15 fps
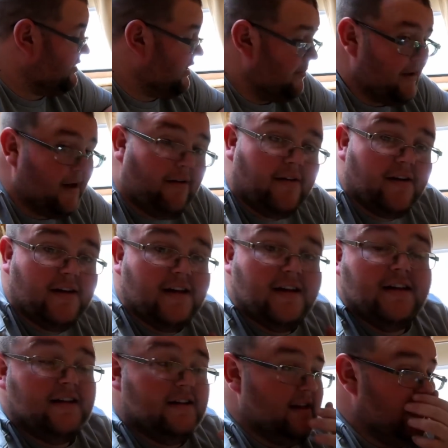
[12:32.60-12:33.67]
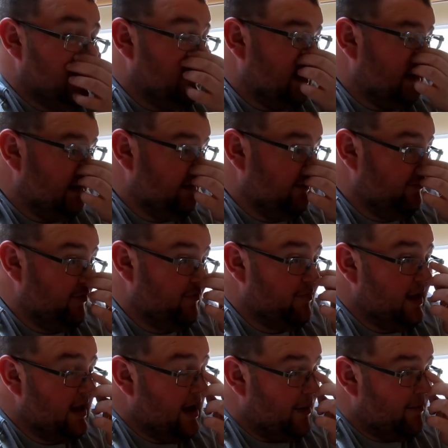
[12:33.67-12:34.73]
to come out. And with
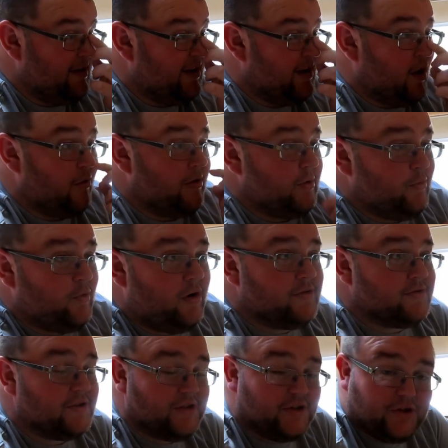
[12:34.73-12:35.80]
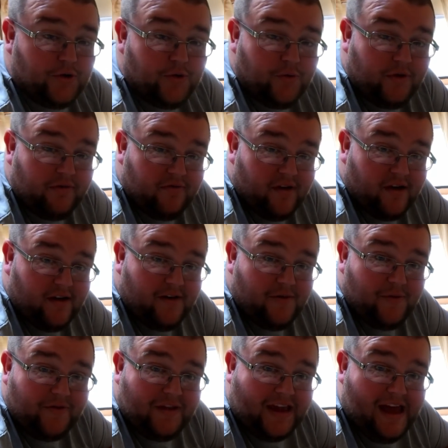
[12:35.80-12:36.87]
me umming and ahhing on what I was going to do with
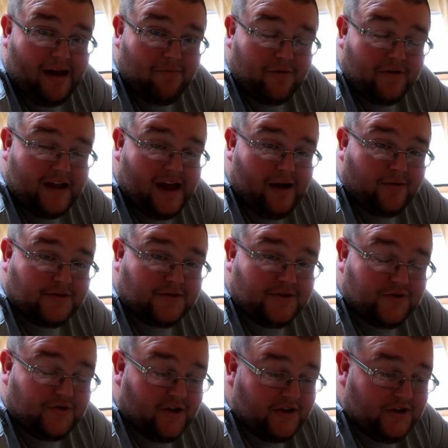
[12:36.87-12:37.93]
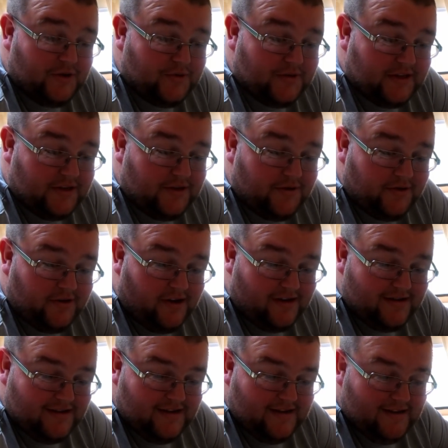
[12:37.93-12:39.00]
the camera and how I was going to try and use it and
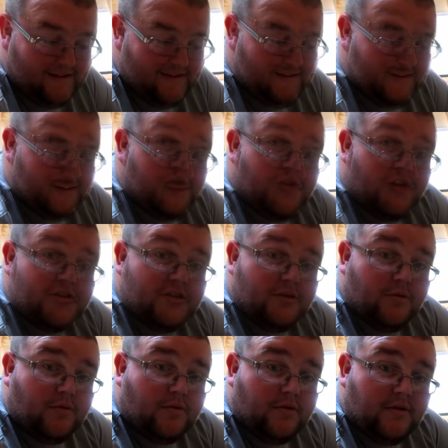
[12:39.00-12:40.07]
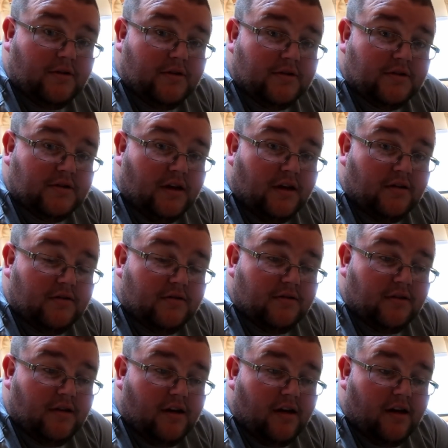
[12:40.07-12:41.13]
utilize it. Good luck to you all. So
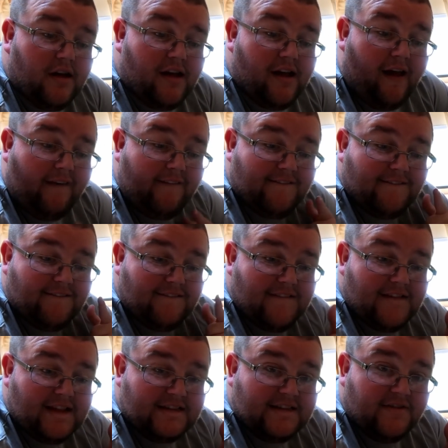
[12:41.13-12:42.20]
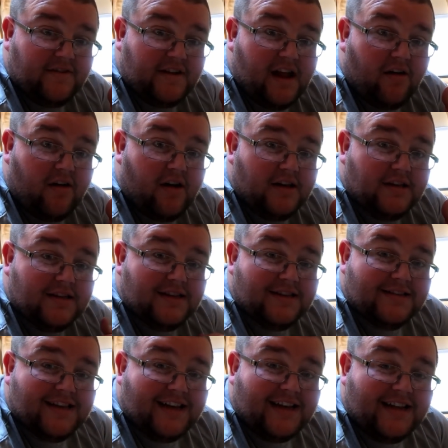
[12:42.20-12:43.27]
that's it for now, guys.
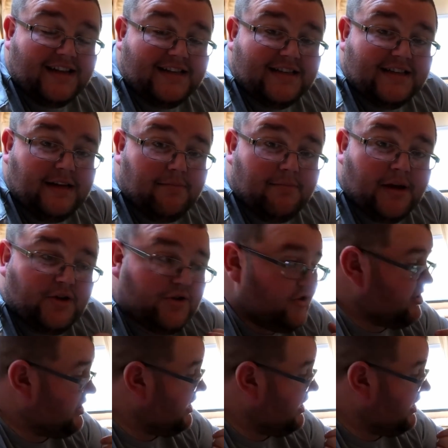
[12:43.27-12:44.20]
Take it easy. Make sure you